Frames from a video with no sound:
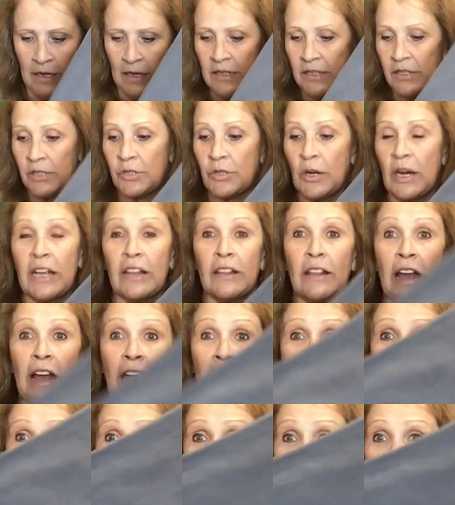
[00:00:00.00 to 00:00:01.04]
straight
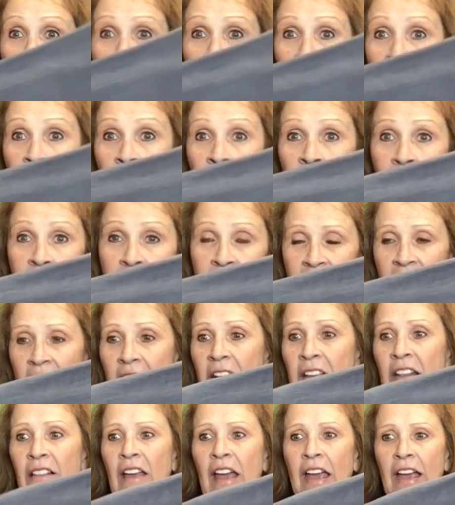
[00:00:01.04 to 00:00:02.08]
leg,
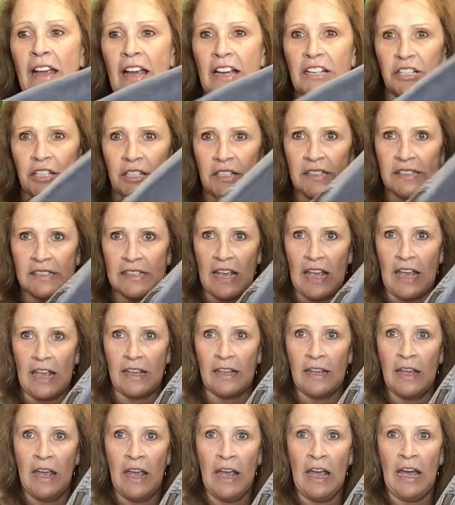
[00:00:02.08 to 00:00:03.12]
skinny leg, I should
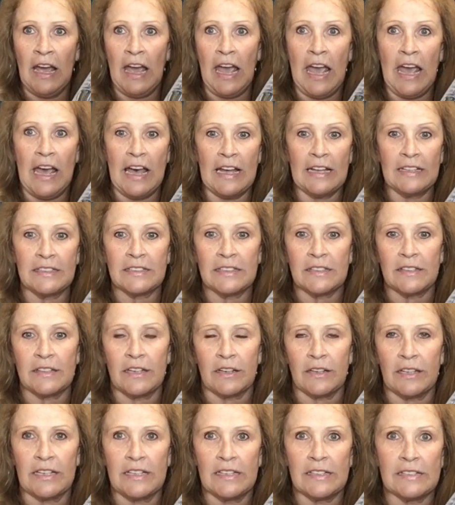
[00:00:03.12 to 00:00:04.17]
say, and
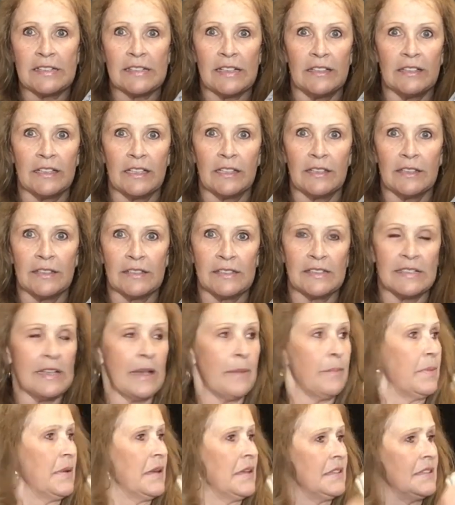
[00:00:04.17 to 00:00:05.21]
there is a little
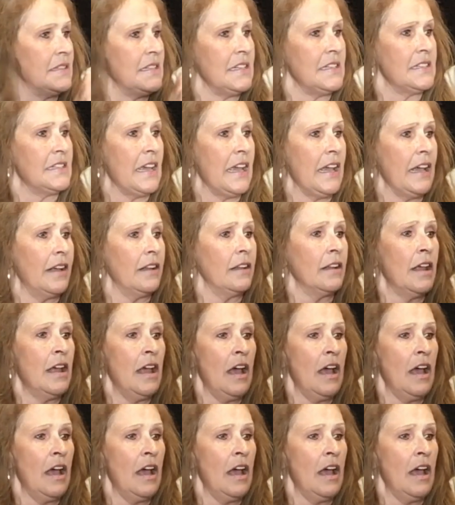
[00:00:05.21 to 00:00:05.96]
zip detail